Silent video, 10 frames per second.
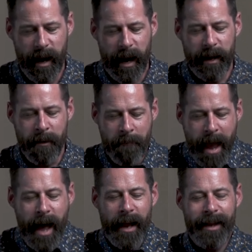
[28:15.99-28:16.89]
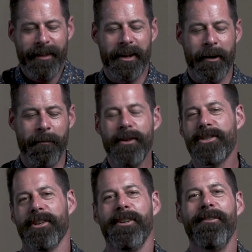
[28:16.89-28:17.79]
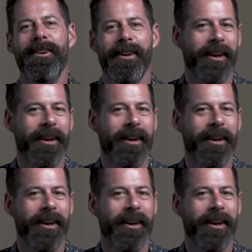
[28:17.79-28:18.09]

And the man in the commercial,